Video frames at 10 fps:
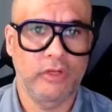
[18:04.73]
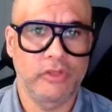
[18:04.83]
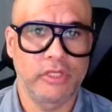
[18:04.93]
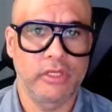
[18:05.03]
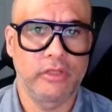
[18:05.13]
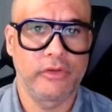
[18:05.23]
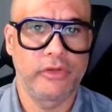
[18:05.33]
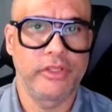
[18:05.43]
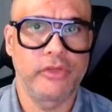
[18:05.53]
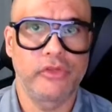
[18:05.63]
focusing on
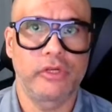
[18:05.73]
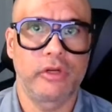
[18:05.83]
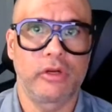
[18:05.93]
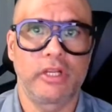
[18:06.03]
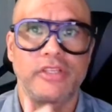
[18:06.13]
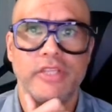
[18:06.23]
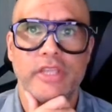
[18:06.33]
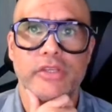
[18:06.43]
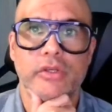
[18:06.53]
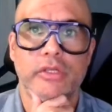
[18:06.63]
your industry and
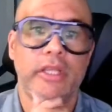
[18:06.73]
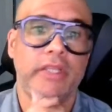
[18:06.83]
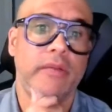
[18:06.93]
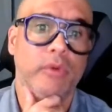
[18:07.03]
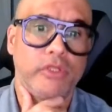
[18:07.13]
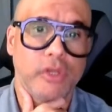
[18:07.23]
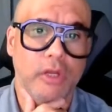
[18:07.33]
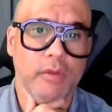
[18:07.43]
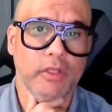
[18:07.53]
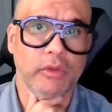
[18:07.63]
organization. And then we
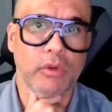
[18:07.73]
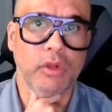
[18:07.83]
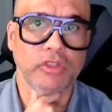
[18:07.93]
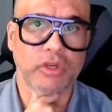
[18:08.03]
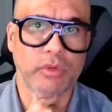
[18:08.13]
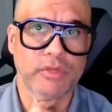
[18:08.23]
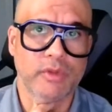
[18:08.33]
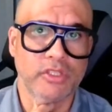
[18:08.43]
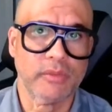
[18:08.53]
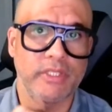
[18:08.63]
talk about the roles and
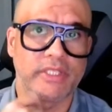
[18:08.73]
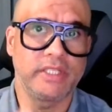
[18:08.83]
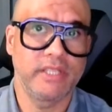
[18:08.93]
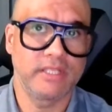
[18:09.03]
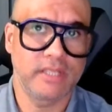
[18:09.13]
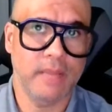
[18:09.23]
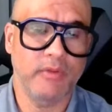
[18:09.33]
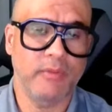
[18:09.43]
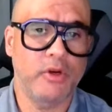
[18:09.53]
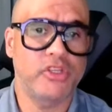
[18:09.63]
responsibility, the
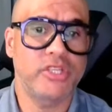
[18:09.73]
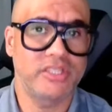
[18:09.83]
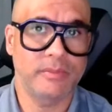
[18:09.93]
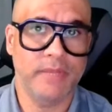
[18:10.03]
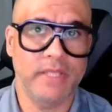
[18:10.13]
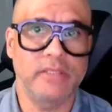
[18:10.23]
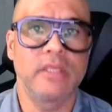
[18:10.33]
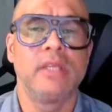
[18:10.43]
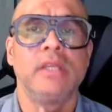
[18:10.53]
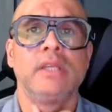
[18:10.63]
type of
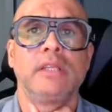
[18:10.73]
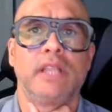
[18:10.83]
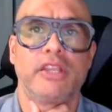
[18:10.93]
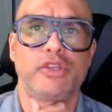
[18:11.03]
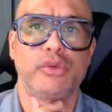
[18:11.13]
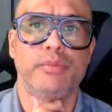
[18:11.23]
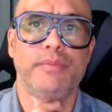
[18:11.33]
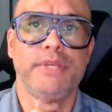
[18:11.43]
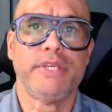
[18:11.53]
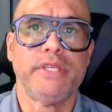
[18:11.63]
participants that
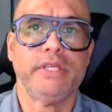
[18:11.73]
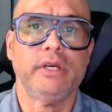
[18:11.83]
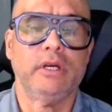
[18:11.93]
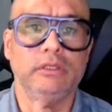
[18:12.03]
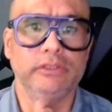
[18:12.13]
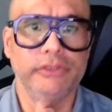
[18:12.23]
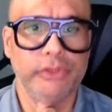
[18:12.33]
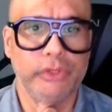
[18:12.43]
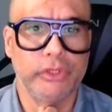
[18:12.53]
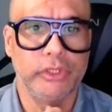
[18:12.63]
should be on
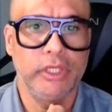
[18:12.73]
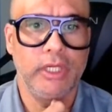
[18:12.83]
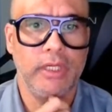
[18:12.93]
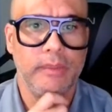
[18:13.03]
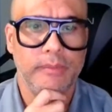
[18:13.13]
your